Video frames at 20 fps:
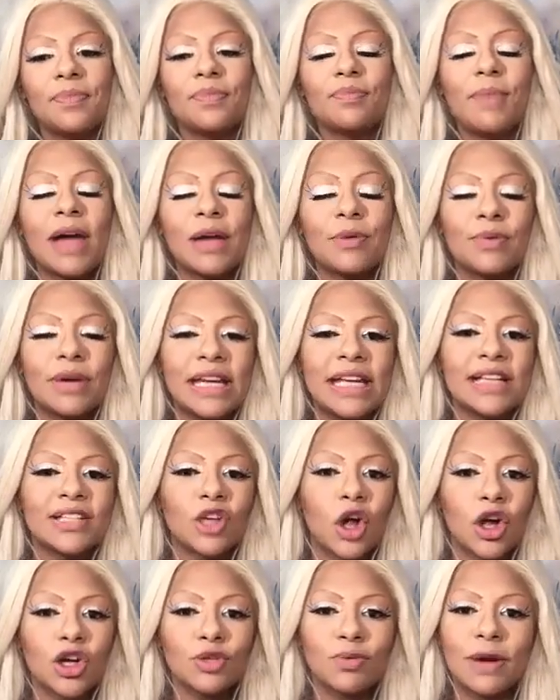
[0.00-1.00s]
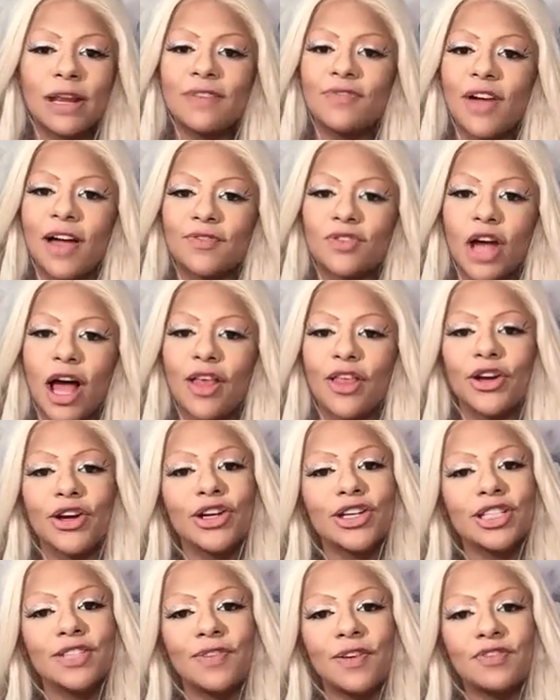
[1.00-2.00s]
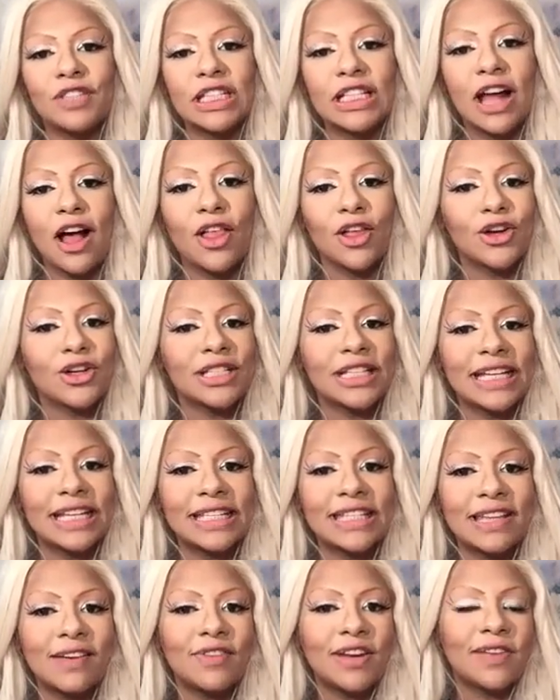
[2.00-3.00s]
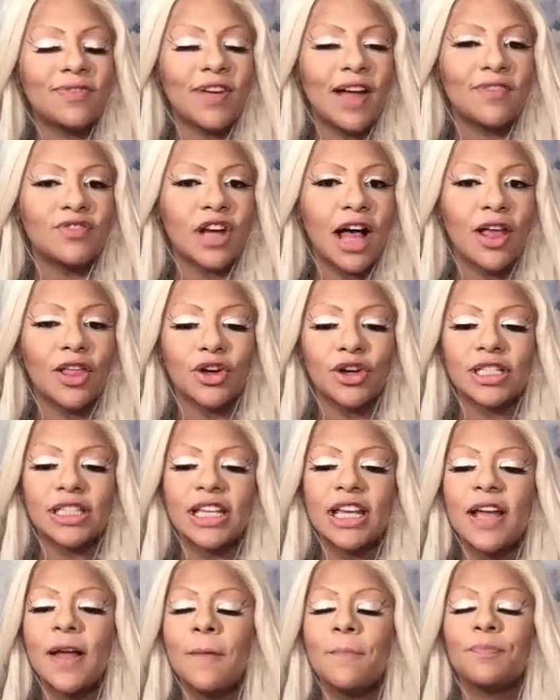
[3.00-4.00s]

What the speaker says: My readings are $25, $50, and $75.